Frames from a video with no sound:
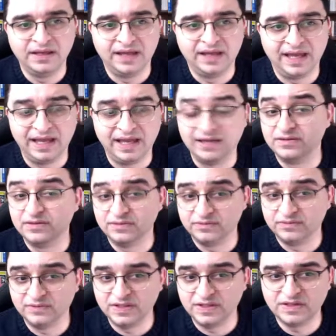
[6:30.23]
And
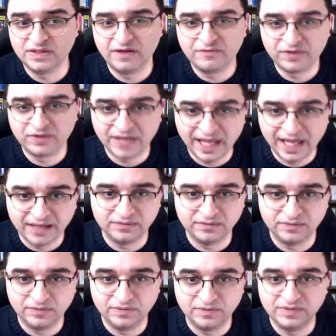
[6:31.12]
let's not
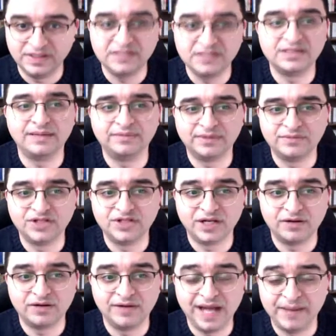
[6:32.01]
forget, these symptom
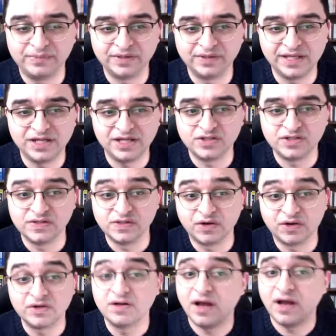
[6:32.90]
checker applications
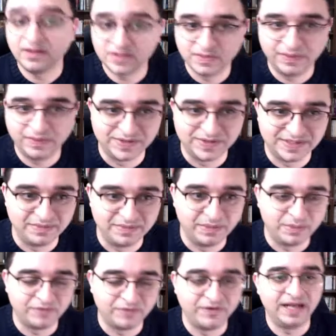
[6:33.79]
are not supposed to be
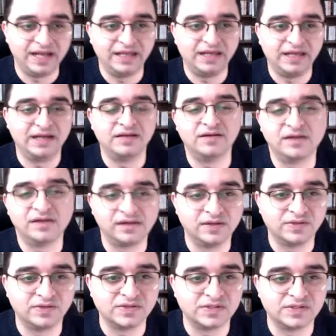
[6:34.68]
providing any
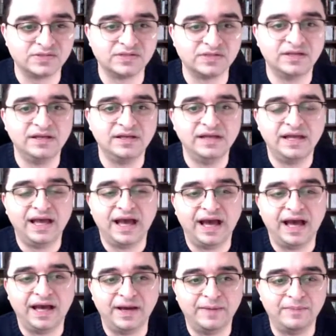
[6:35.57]
diagnosis.
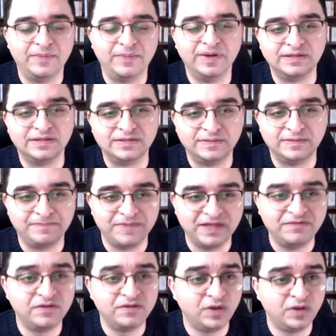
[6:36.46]
Uh, but
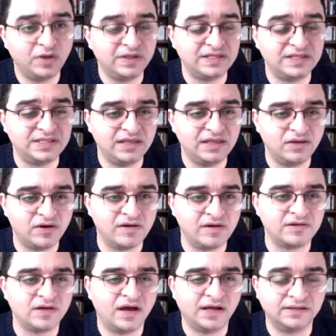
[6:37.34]
even though they say they
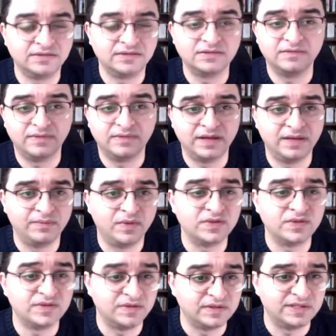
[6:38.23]
are not, uh,
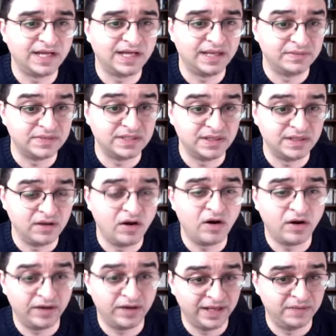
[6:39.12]
most of the times they
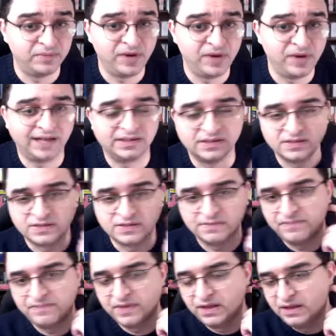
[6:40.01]
are in practice.
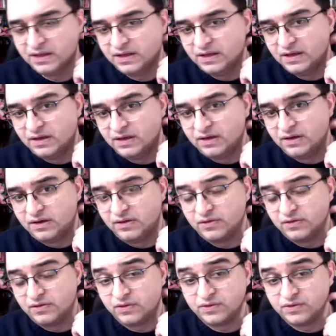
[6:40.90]

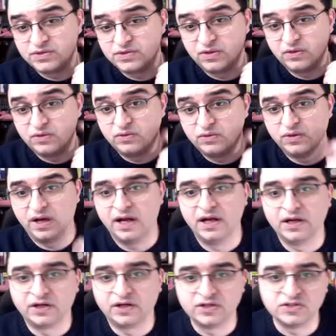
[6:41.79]
There are also
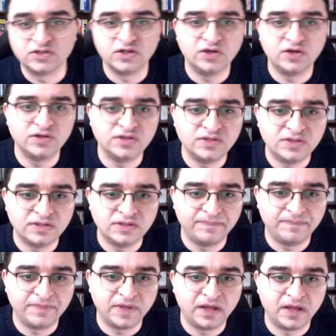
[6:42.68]
uh,
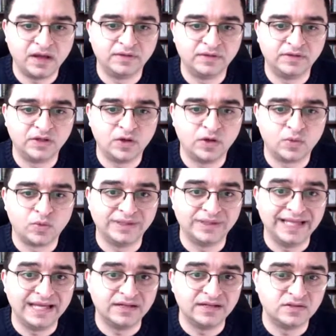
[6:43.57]
concerns uh, you know,
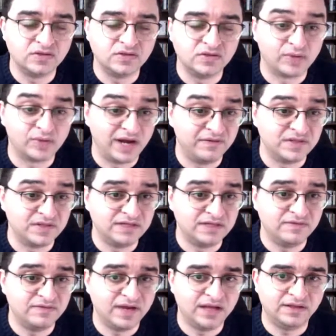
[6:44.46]
related to
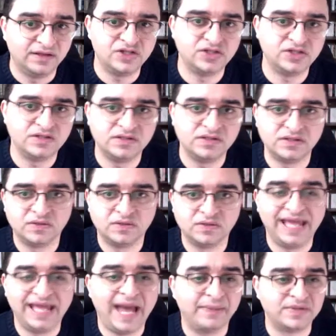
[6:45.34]
privacy violations. So
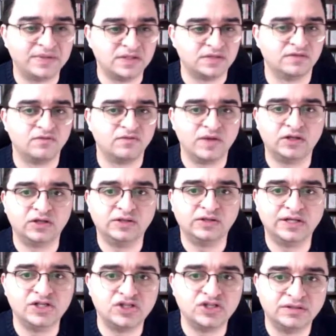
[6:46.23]
the absence of
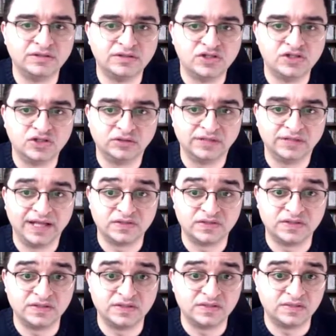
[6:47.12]
regulation, digital health
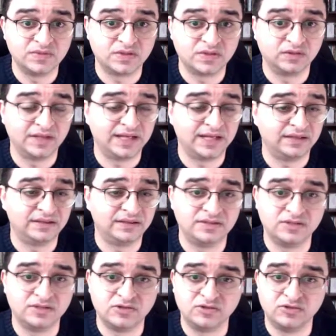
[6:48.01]
systems are likely
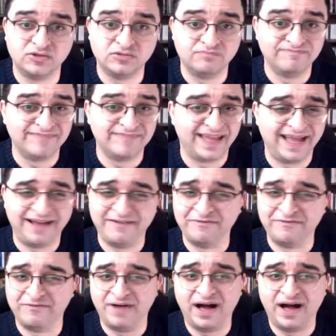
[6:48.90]
to
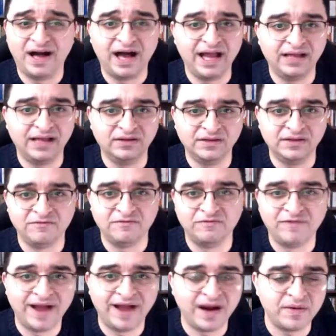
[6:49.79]
have highly
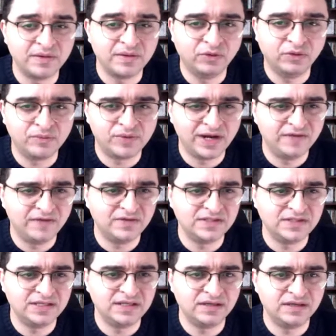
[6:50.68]
variable
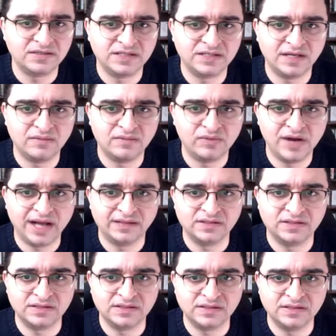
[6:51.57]
privacy and consent
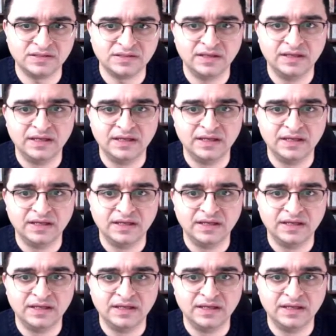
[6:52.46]
practices.